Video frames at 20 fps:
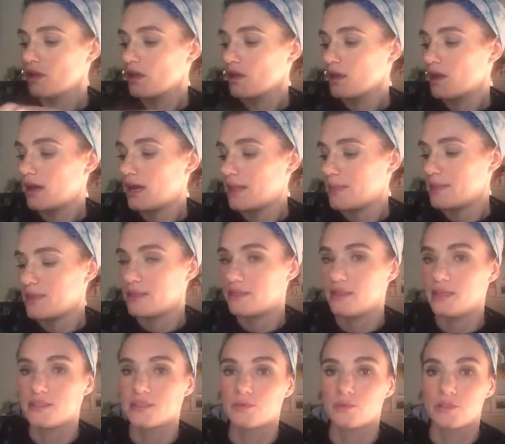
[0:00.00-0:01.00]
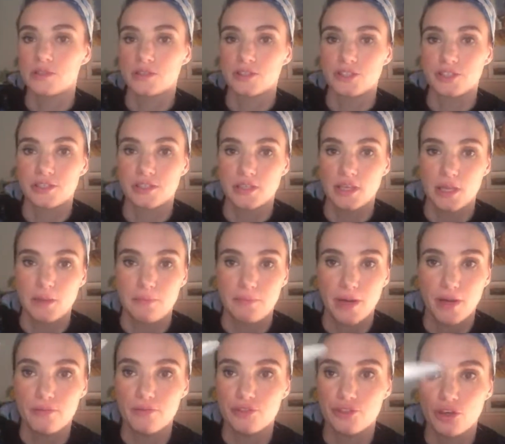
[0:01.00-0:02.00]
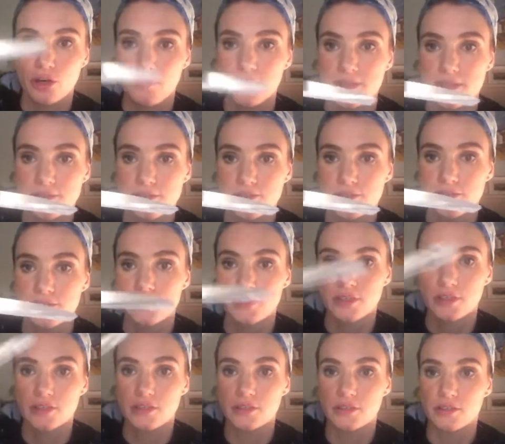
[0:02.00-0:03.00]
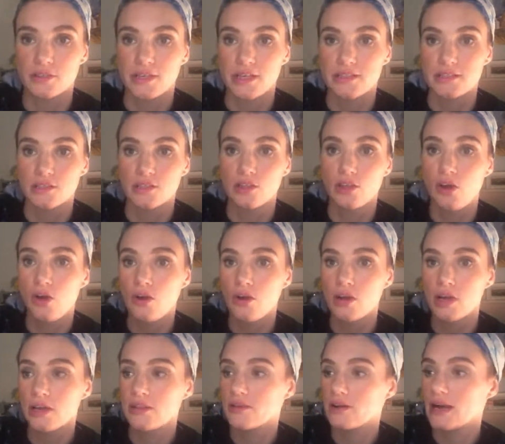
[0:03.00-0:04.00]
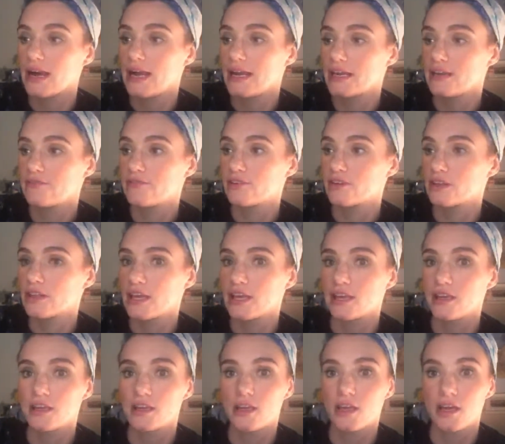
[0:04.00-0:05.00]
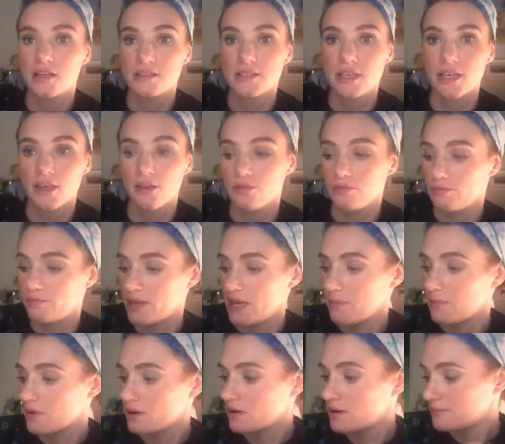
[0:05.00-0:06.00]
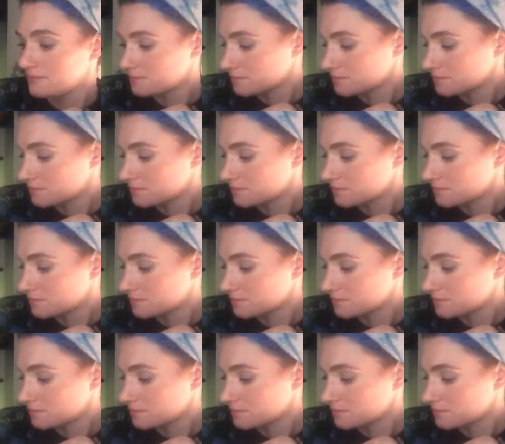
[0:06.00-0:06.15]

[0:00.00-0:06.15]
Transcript: And then these ones are just like pound shop scissors. They're nice and long, and they're handy for like cutting out paper.